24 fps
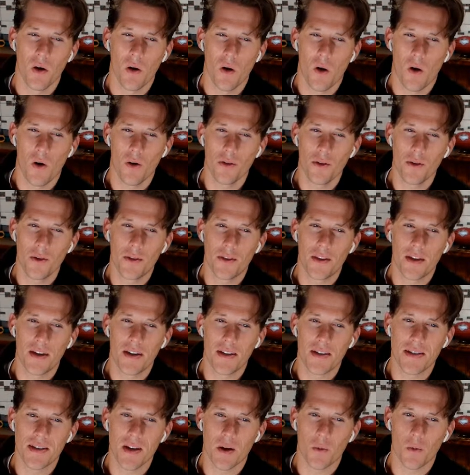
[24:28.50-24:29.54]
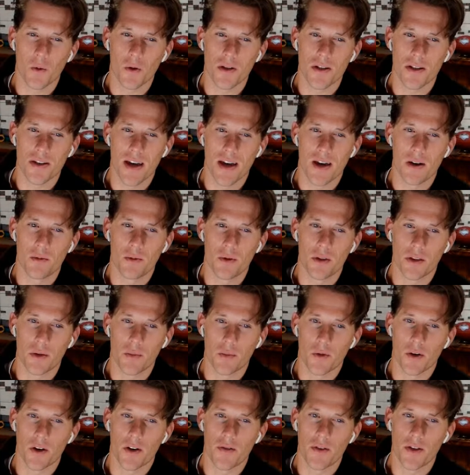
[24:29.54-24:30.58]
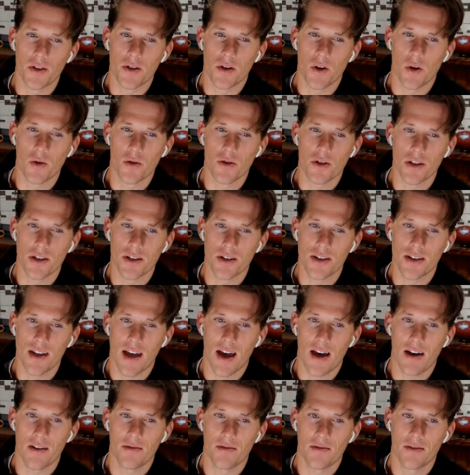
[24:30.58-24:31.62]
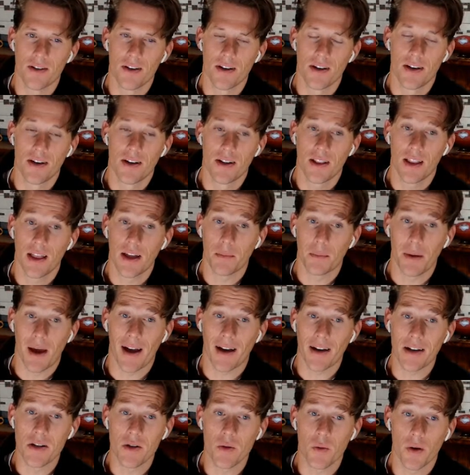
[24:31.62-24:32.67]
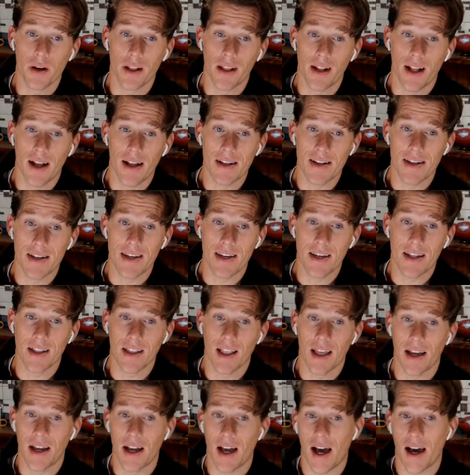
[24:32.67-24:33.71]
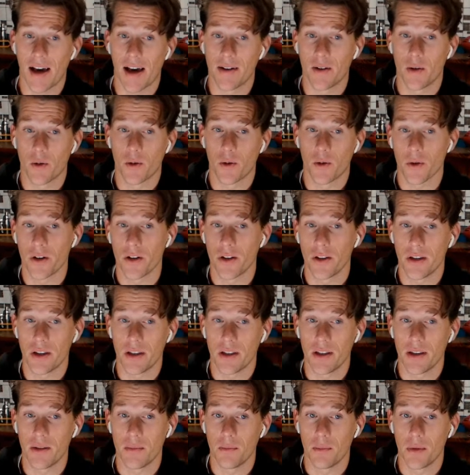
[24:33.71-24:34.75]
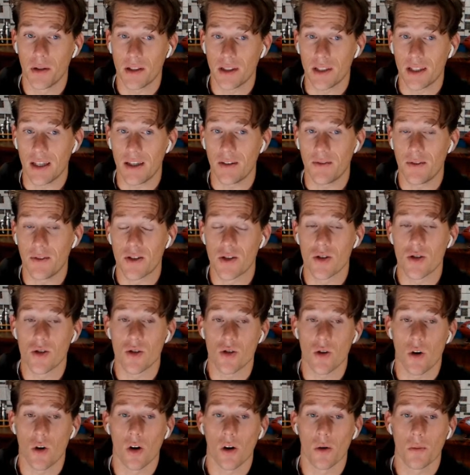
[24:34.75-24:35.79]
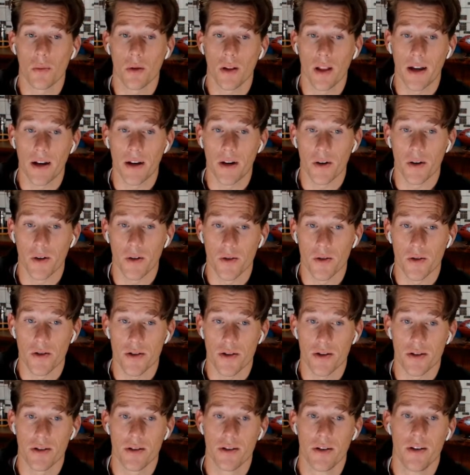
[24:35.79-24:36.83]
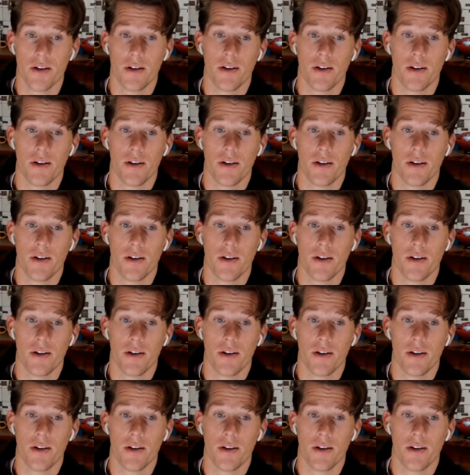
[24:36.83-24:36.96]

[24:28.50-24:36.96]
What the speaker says: all the things that were said with the previous coaching staff, like back in 2019, like I don't really believe in star players and